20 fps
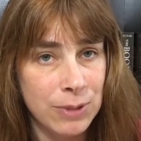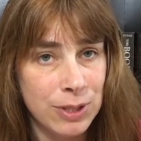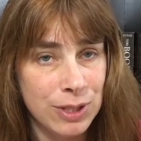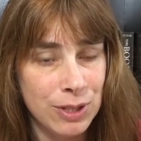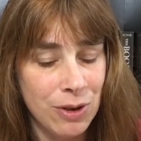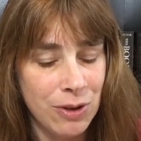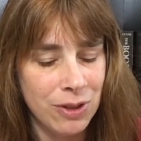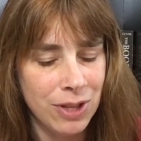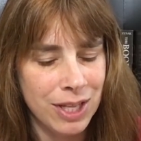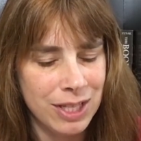
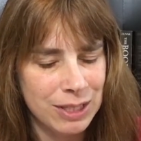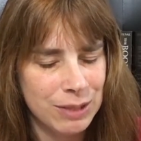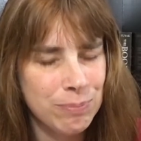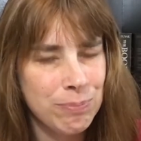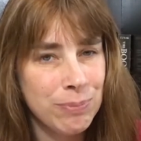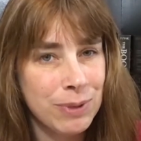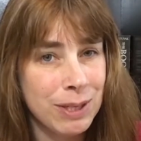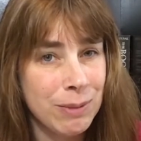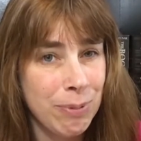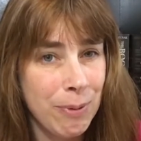So let's
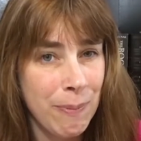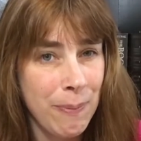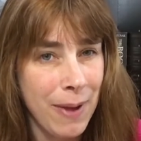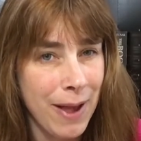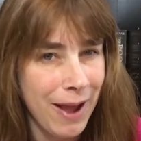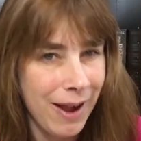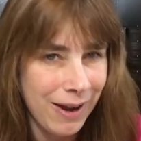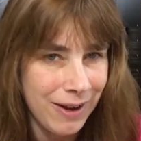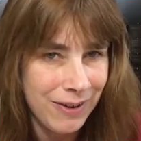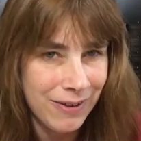be
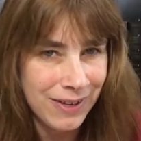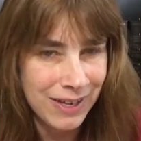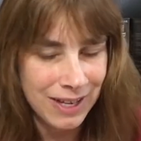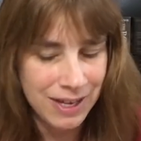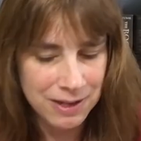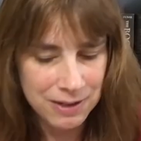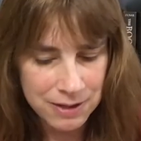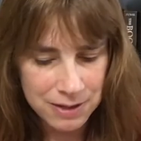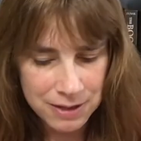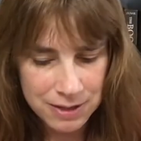prepared,
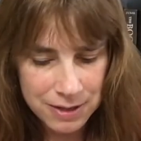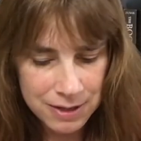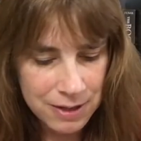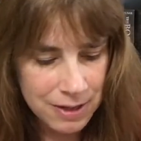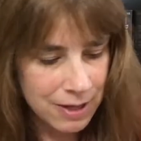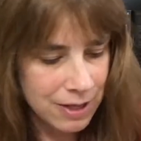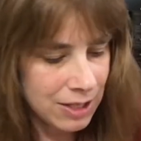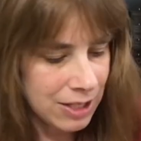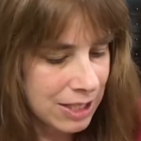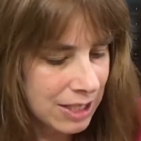okay?
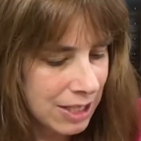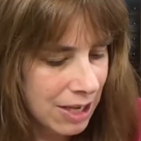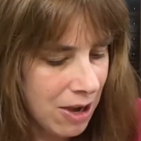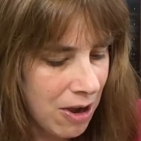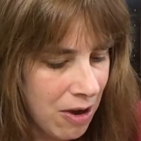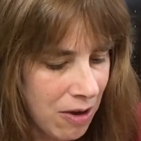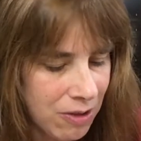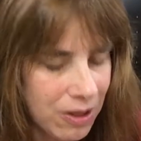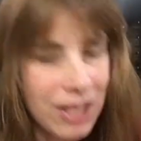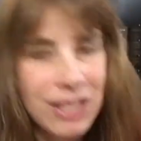
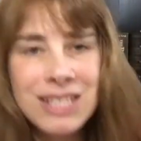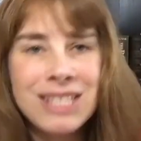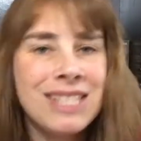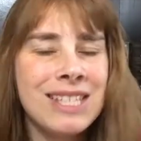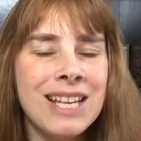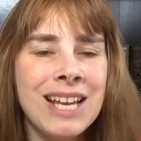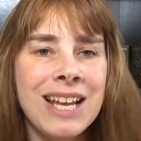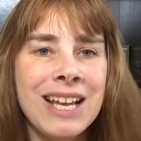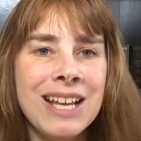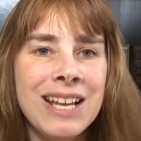So let's
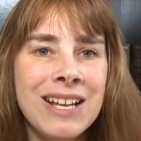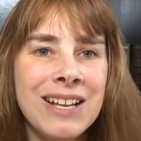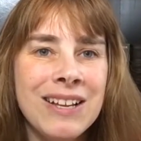see.